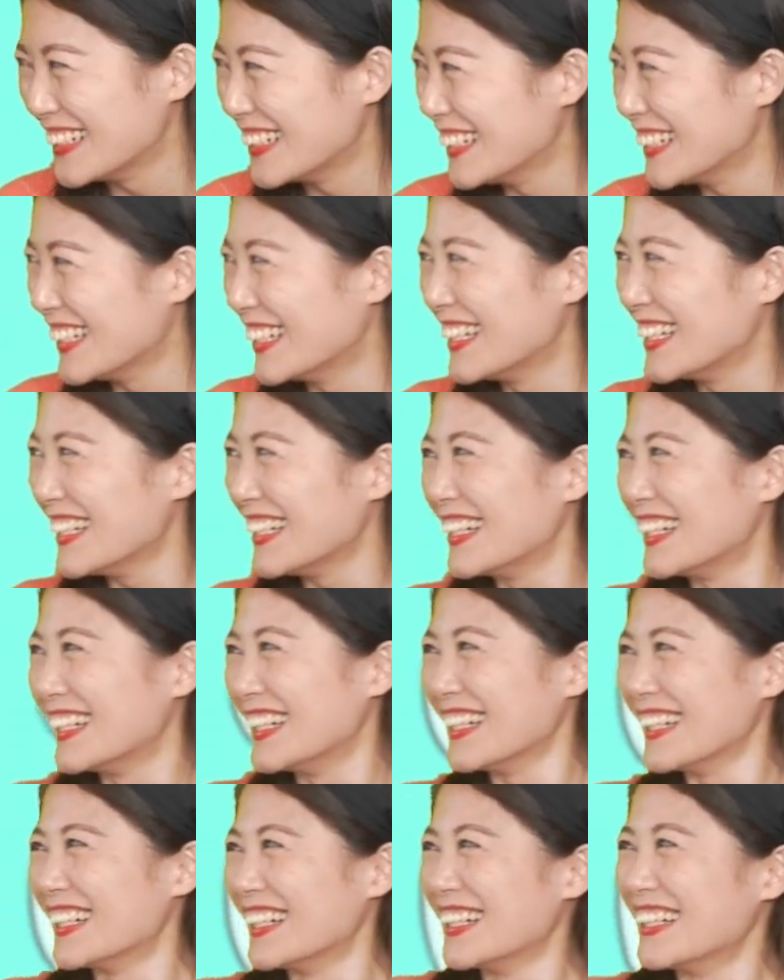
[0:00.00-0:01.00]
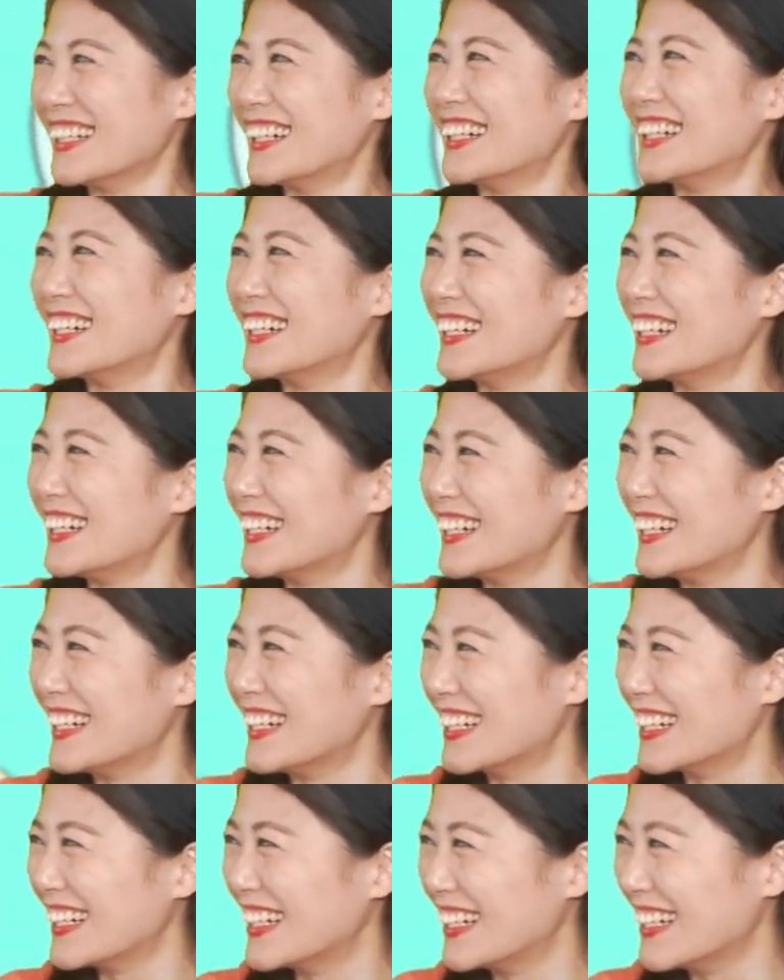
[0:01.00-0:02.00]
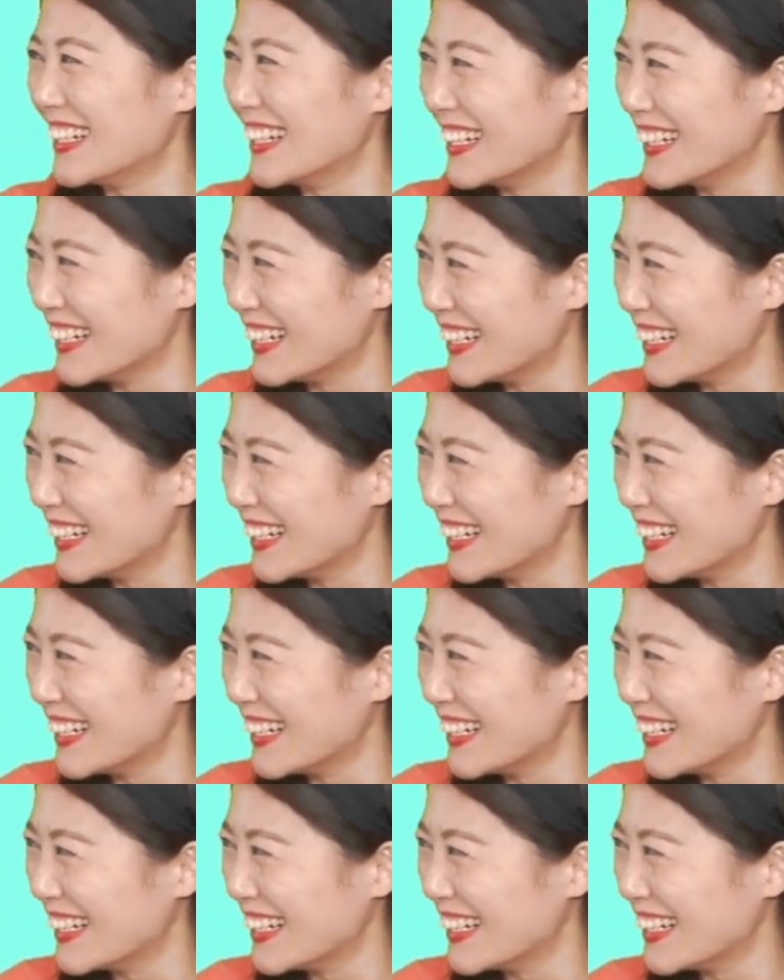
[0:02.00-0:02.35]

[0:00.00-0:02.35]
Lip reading: The person shown says nothing.